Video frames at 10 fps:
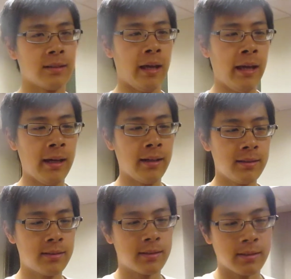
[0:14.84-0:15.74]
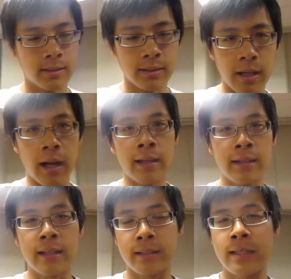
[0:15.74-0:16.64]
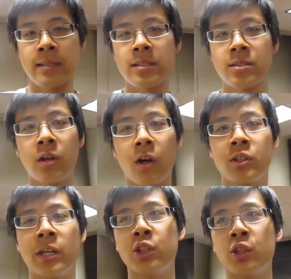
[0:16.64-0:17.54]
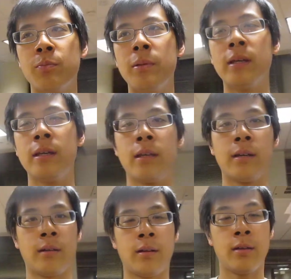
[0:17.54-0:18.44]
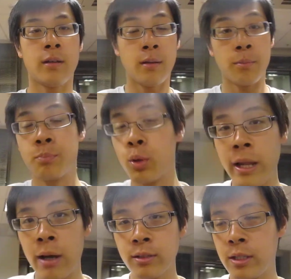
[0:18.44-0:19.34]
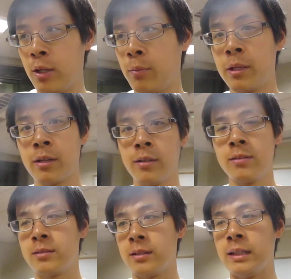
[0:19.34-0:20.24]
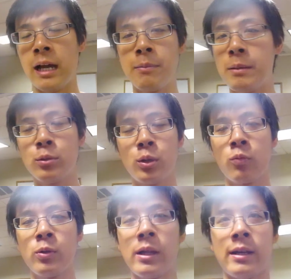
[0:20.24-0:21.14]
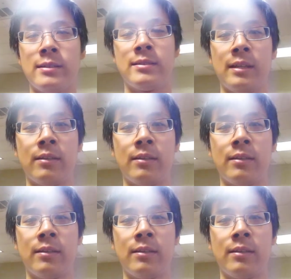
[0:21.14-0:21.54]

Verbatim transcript: And I think this is knowledge that should be put out there because a lot of people don't realize this.